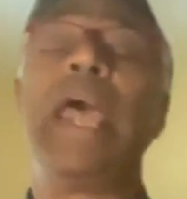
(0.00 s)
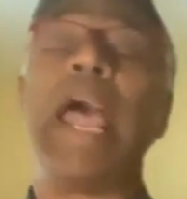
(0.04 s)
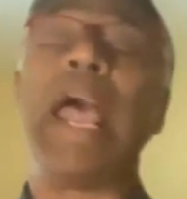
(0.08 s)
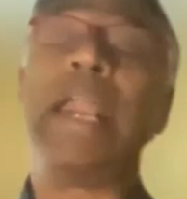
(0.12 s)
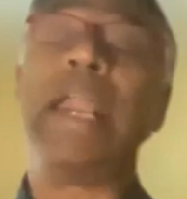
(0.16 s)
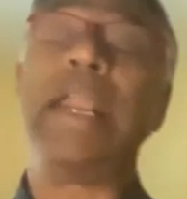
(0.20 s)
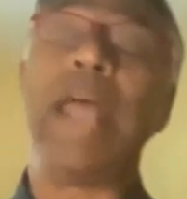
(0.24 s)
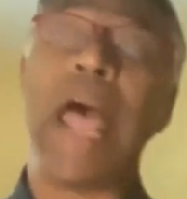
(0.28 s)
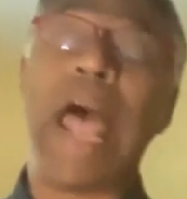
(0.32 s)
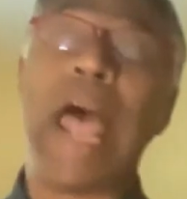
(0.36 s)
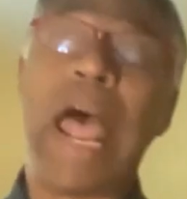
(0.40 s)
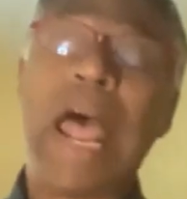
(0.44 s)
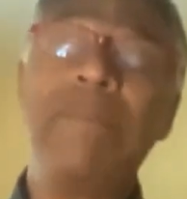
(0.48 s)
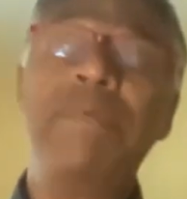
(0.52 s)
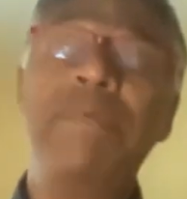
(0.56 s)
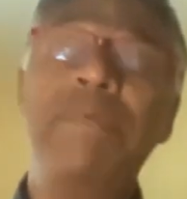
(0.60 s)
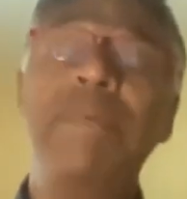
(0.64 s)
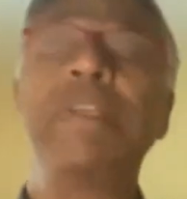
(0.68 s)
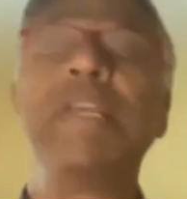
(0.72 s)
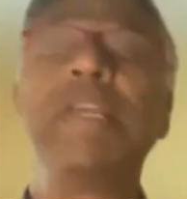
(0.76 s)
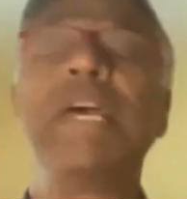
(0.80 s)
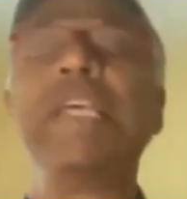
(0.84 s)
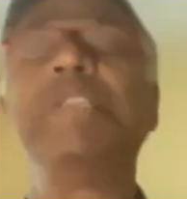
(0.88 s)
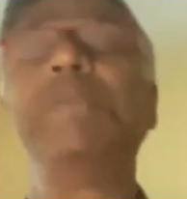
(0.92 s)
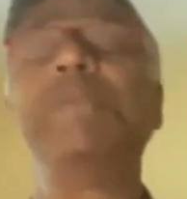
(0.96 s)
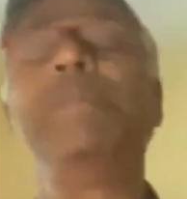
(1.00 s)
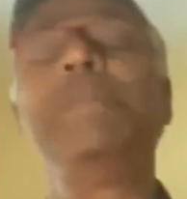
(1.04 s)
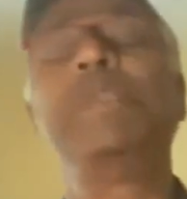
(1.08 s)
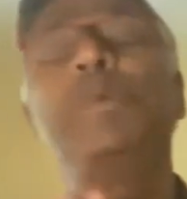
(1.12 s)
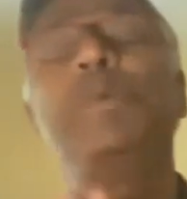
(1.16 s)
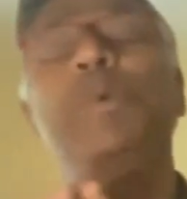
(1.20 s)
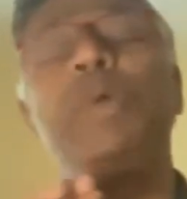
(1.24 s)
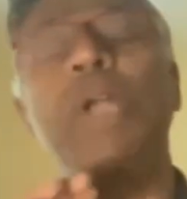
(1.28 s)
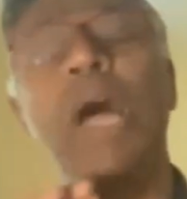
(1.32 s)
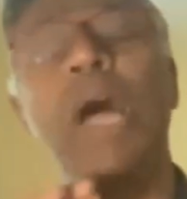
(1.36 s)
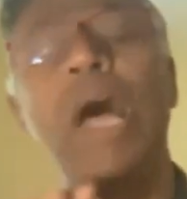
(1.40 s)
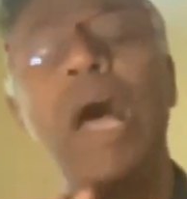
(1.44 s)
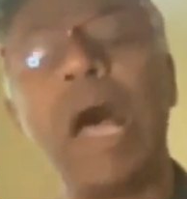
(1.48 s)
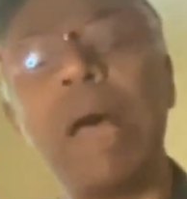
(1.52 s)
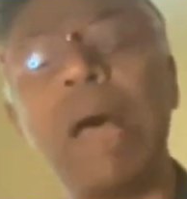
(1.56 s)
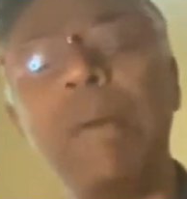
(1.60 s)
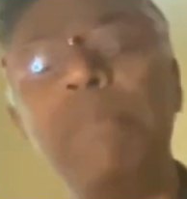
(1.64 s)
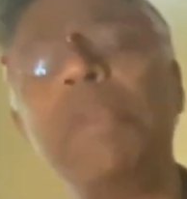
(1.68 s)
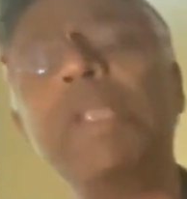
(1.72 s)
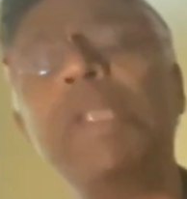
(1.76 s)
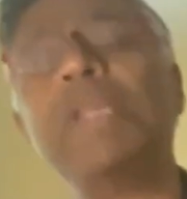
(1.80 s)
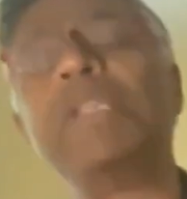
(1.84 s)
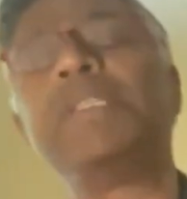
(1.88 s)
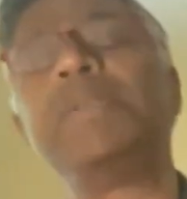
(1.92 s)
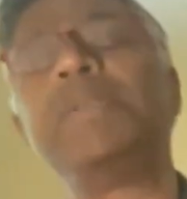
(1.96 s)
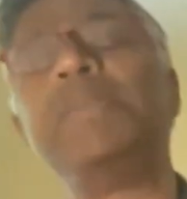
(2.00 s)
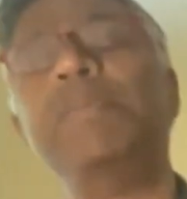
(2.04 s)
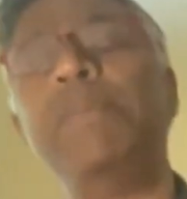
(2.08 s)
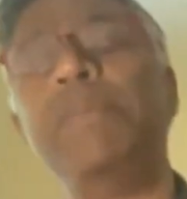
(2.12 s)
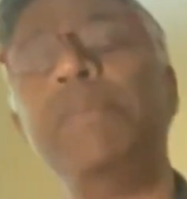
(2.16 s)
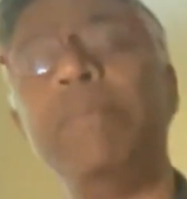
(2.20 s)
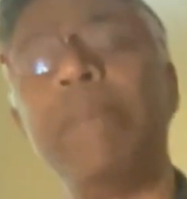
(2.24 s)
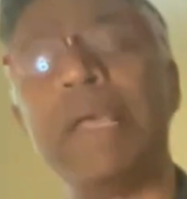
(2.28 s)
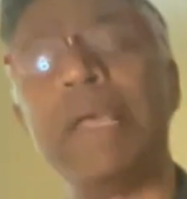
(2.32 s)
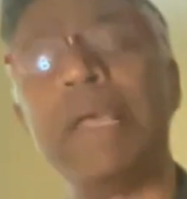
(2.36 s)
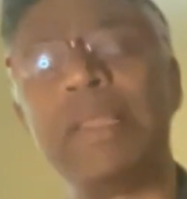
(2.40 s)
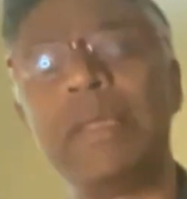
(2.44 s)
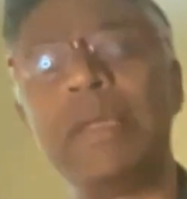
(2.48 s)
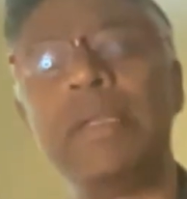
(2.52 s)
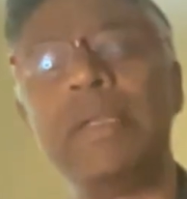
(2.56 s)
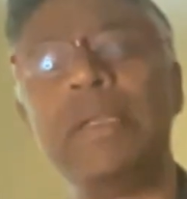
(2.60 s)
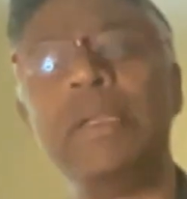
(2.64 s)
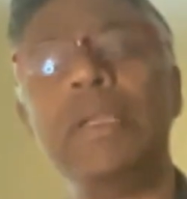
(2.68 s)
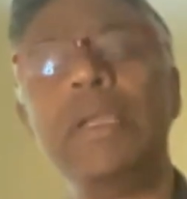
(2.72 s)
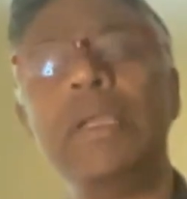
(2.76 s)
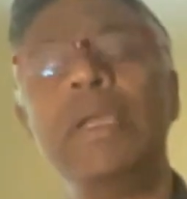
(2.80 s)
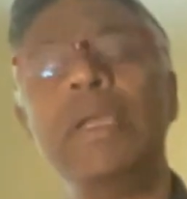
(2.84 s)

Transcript: And advertisements were a harmless method